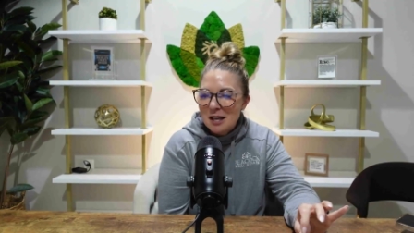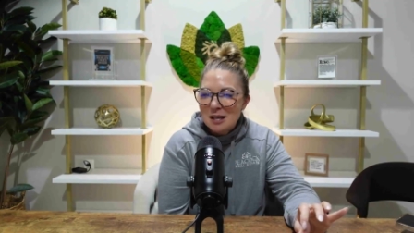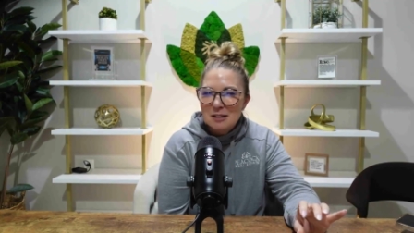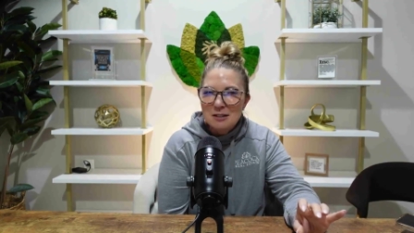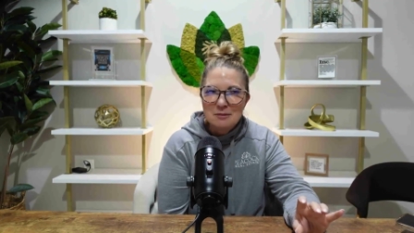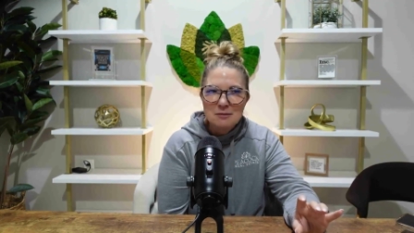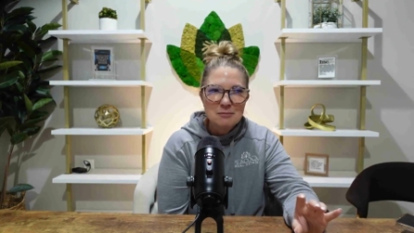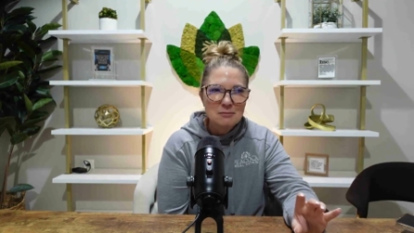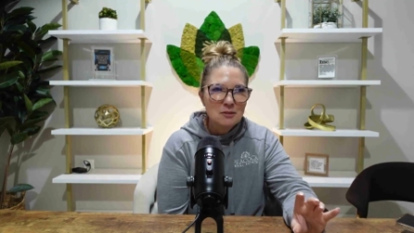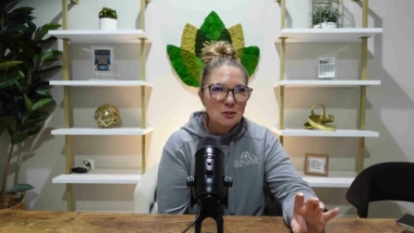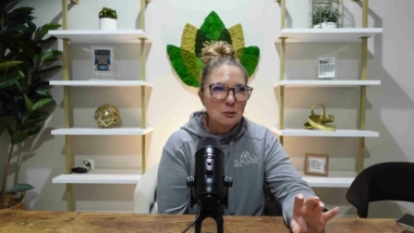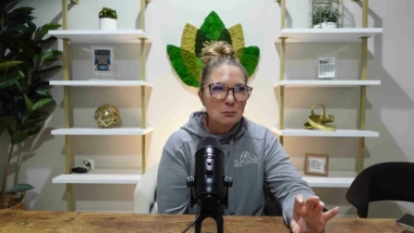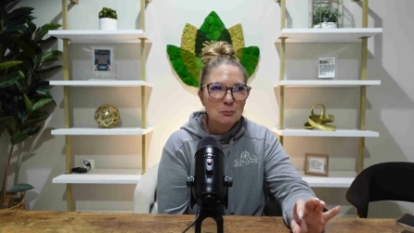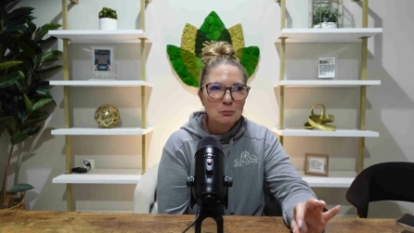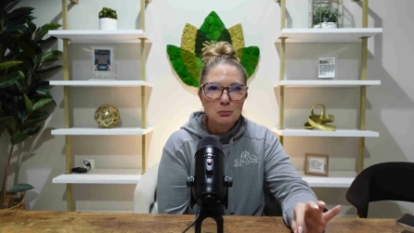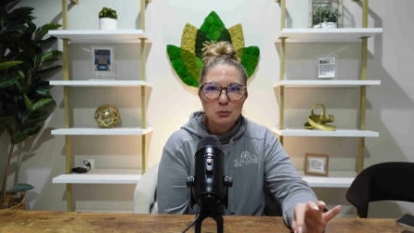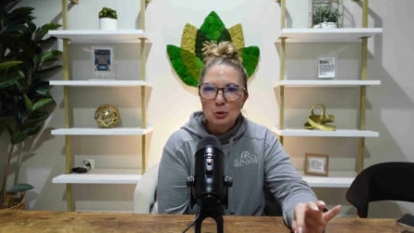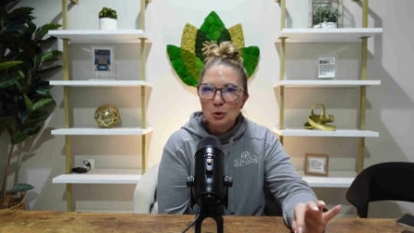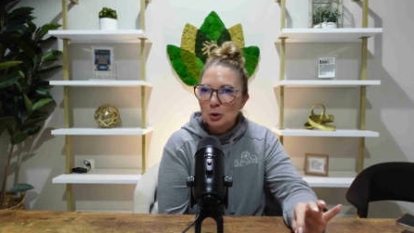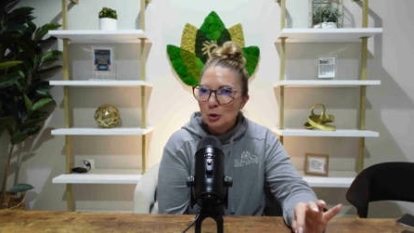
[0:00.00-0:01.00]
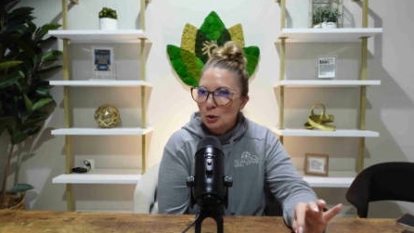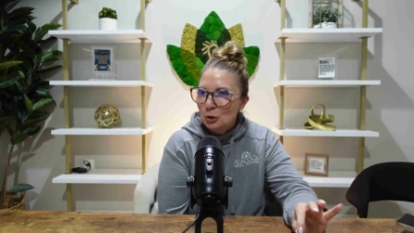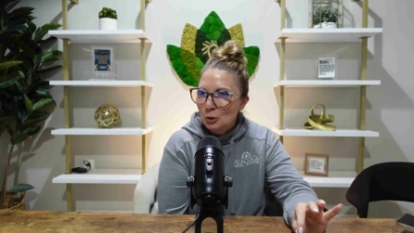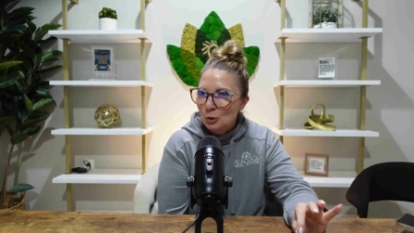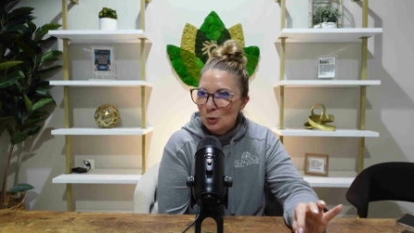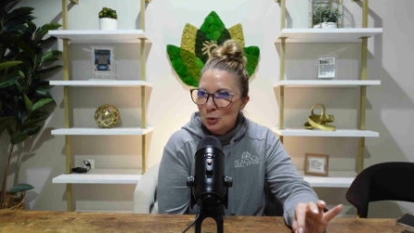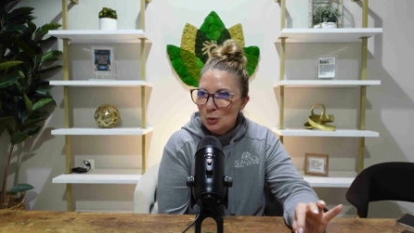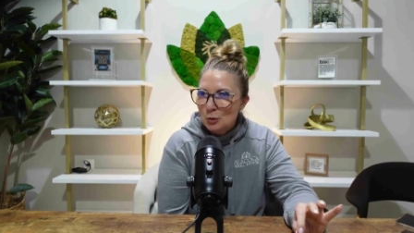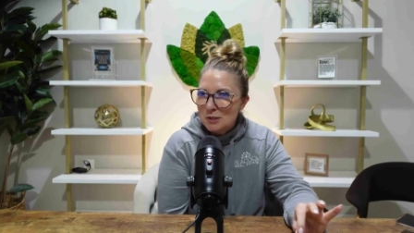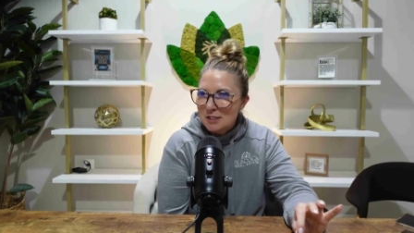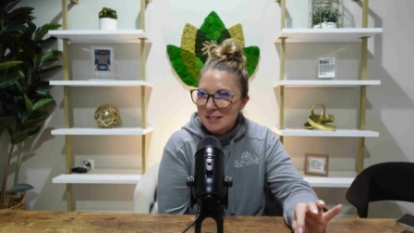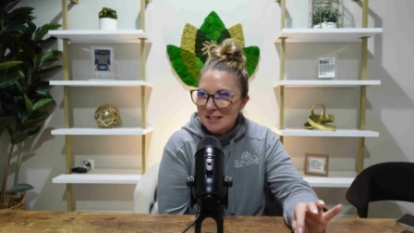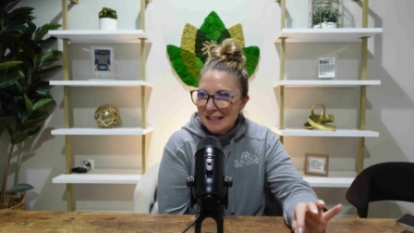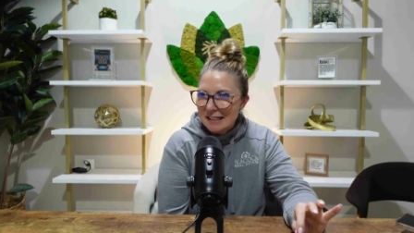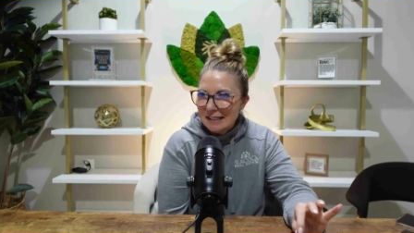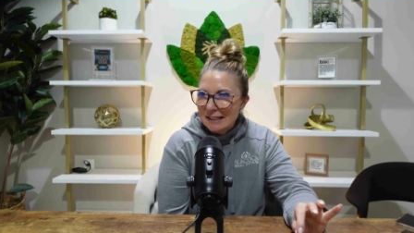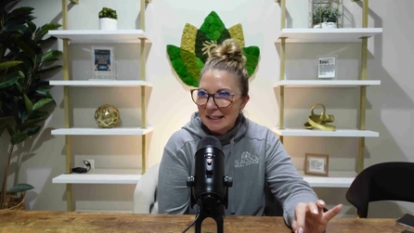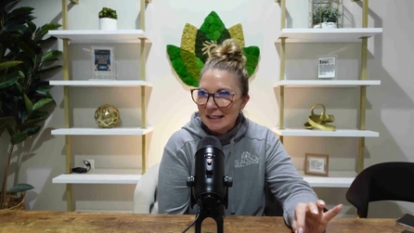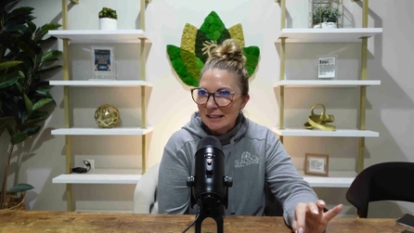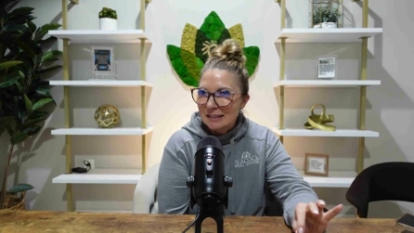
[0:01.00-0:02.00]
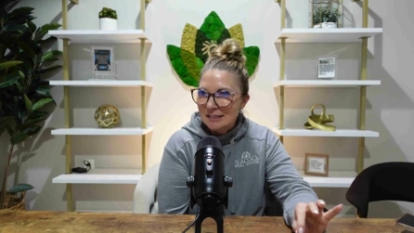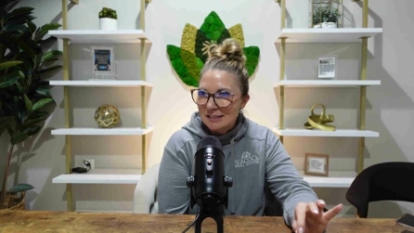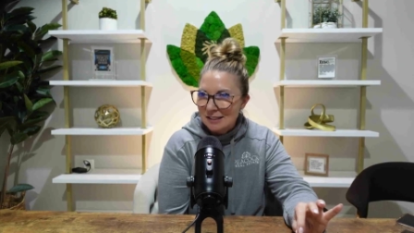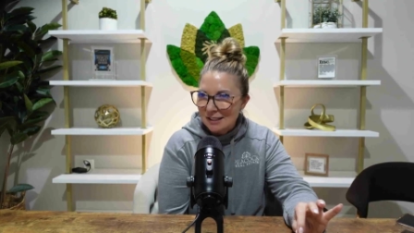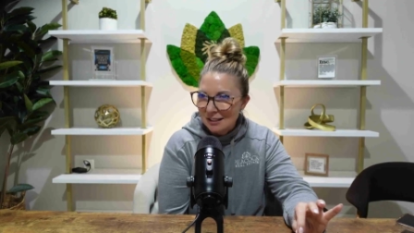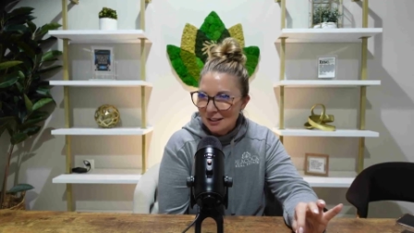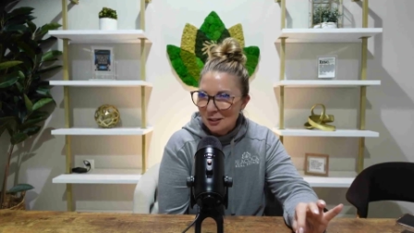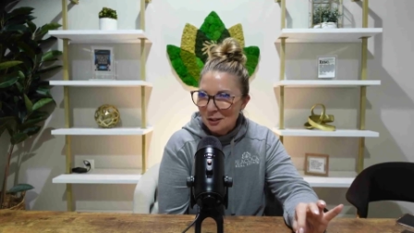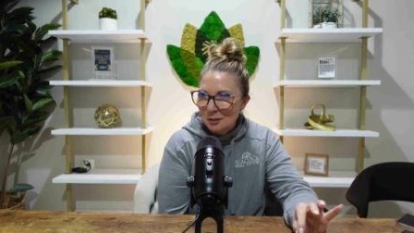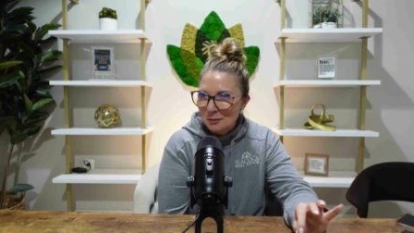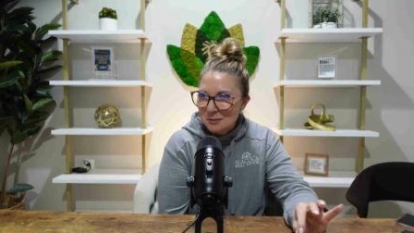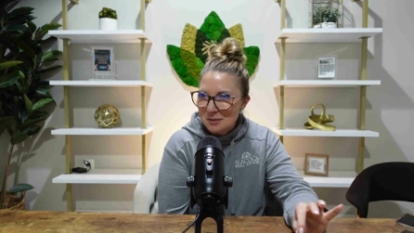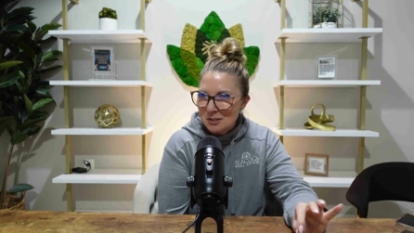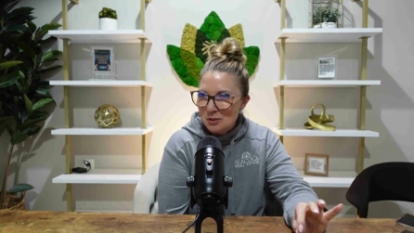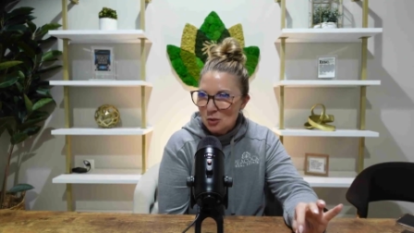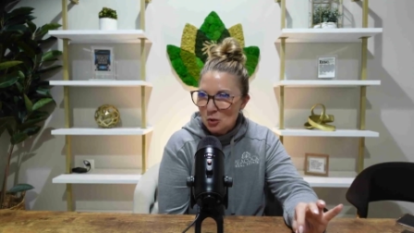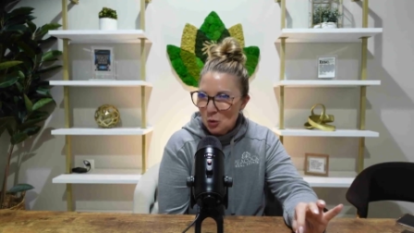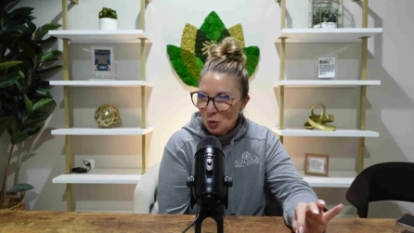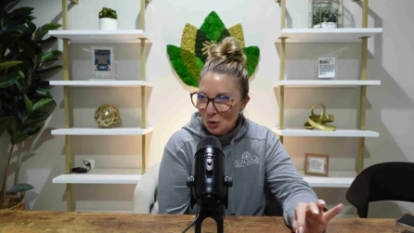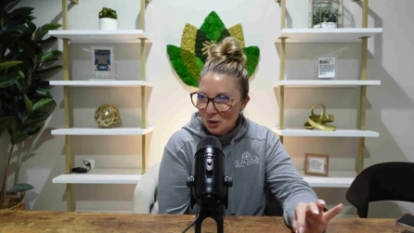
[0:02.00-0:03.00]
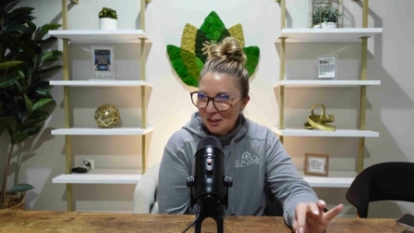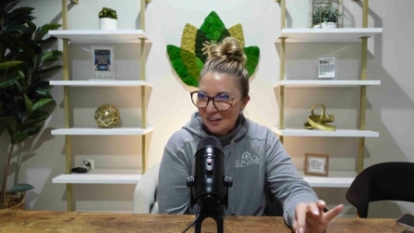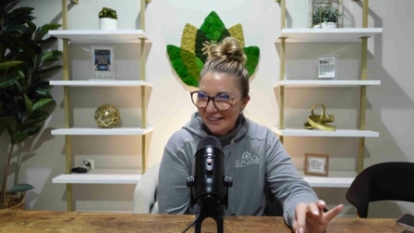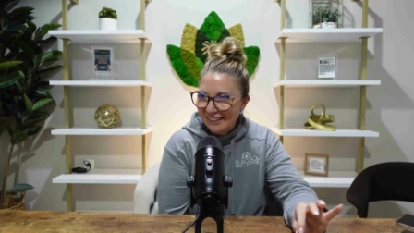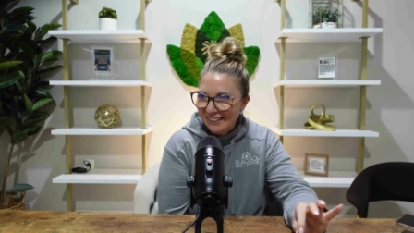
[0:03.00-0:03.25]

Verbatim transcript: and the blue sink and tubs and toilet